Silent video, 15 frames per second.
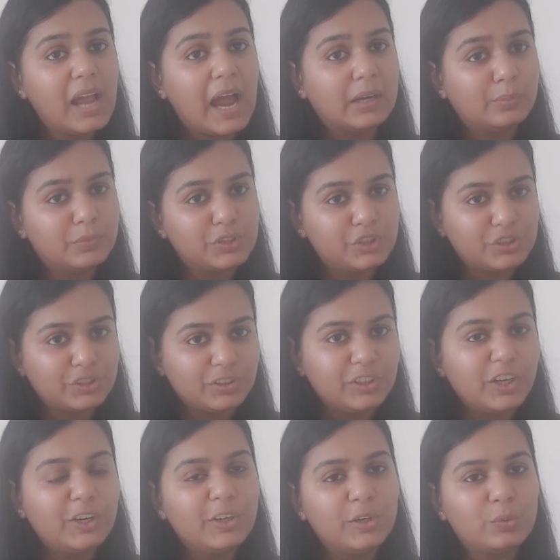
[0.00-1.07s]

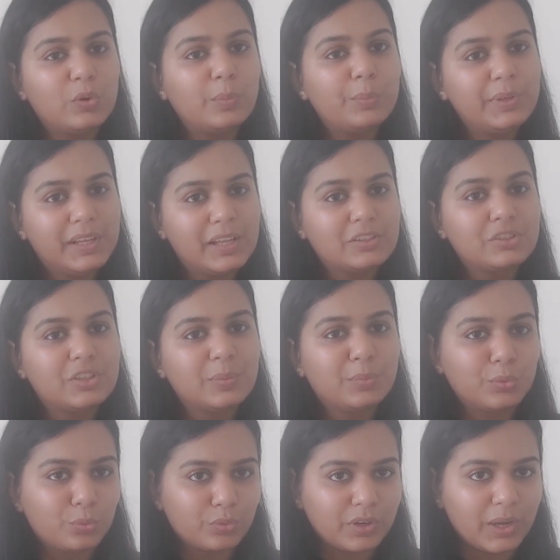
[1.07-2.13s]
admission into a PhD
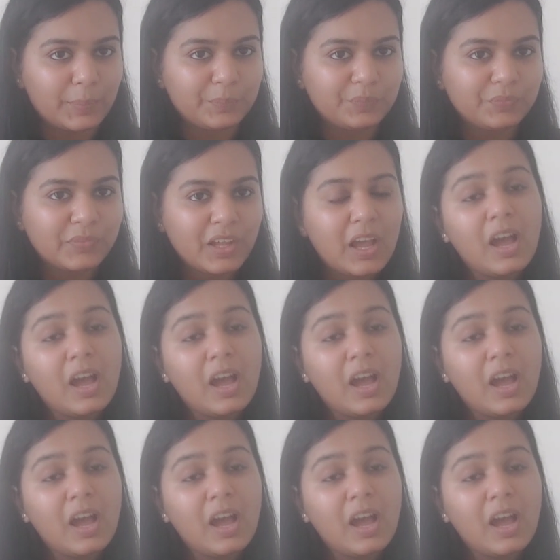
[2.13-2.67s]
program?